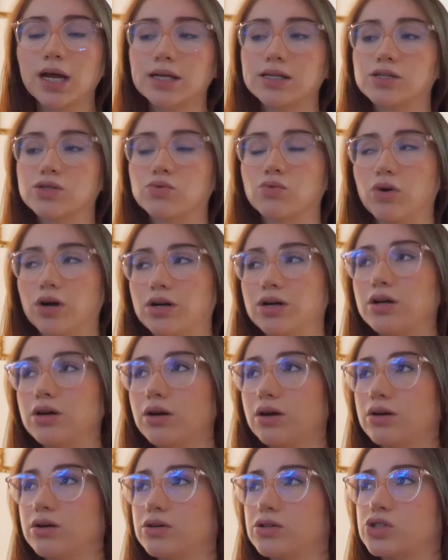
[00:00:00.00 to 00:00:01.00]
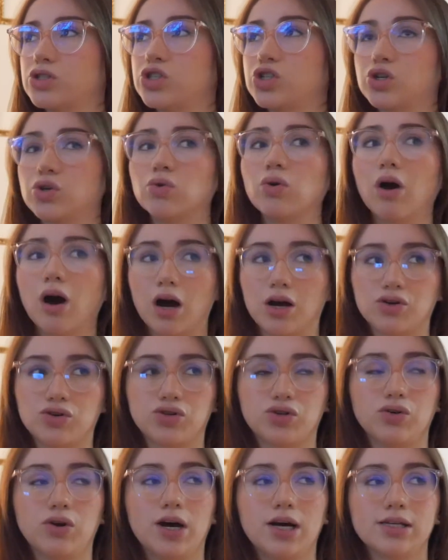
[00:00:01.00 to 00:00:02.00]
swear to gosh,
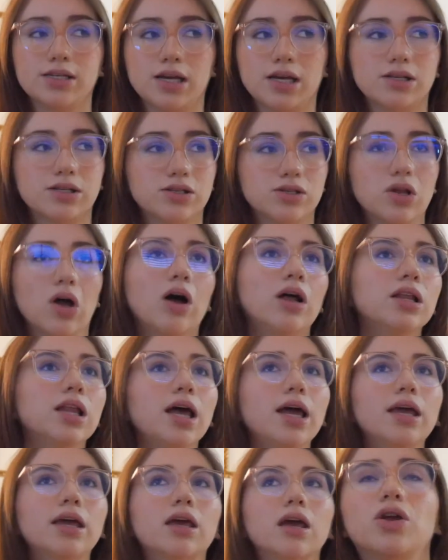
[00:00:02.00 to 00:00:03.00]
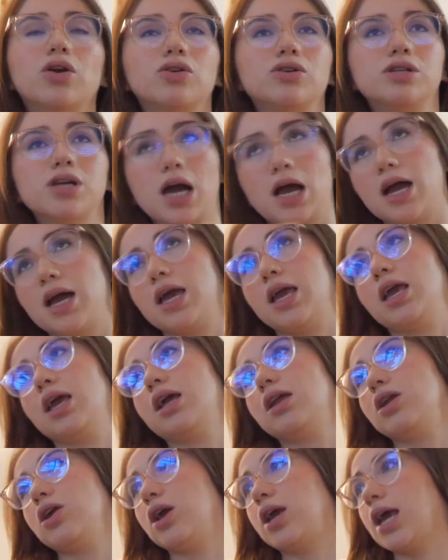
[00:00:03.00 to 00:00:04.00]
you guys, it's not like you're dying
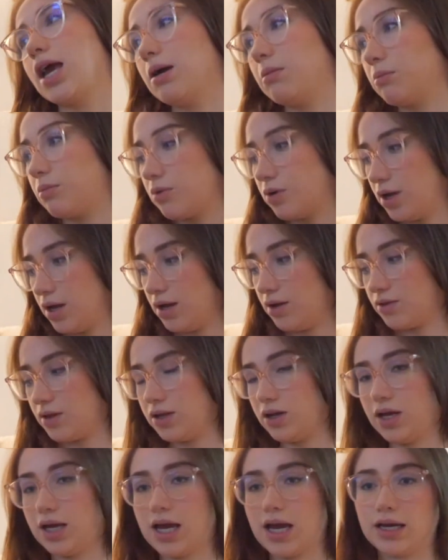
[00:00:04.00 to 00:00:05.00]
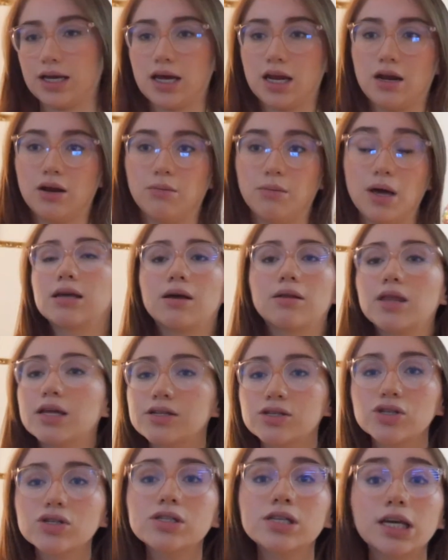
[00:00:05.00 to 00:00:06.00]
and you can't breathe and you can't get out of bed.
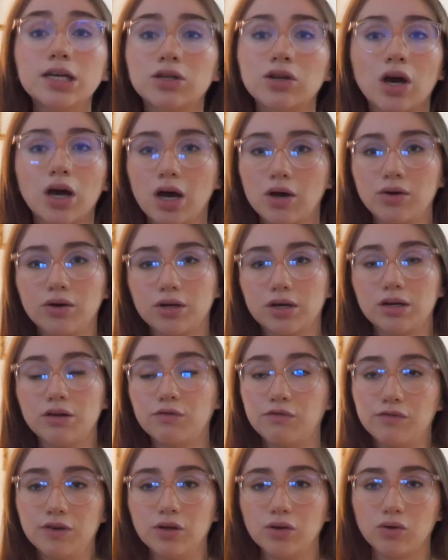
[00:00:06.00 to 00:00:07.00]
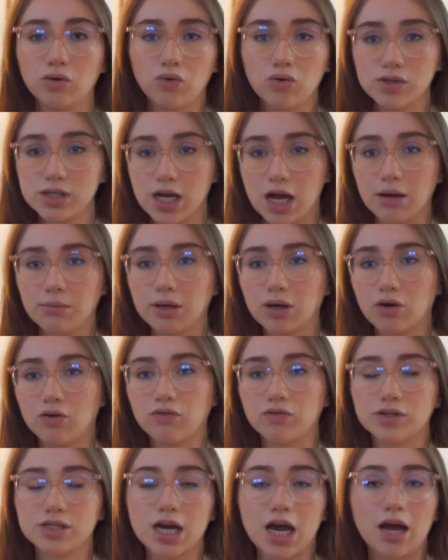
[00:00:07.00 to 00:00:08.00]
That's just like not how you're gonna feel the whole time. Like
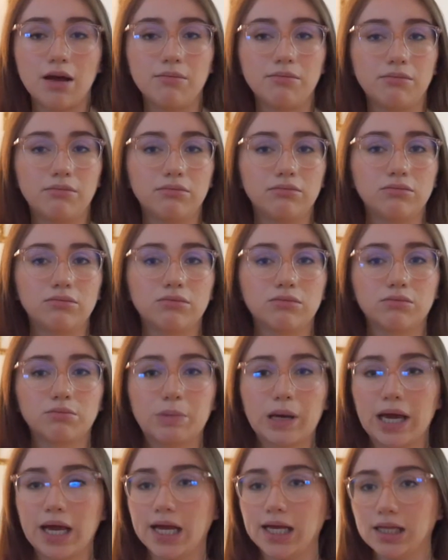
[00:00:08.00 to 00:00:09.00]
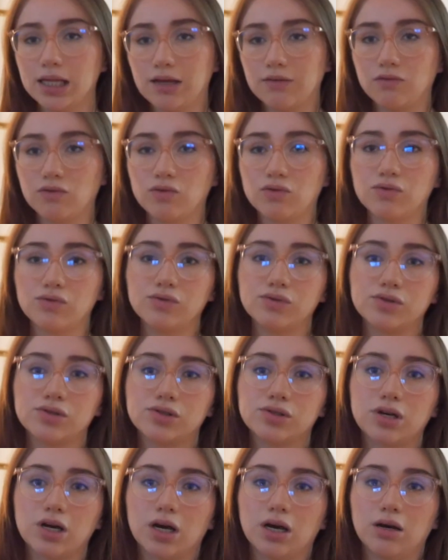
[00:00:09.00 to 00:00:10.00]
over time, pain
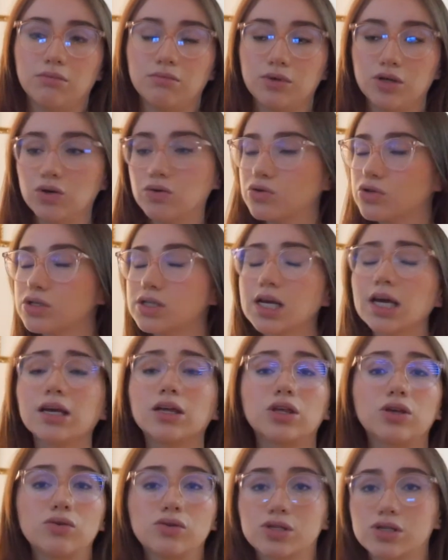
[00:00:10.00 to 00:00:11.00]
levels, you'll just get used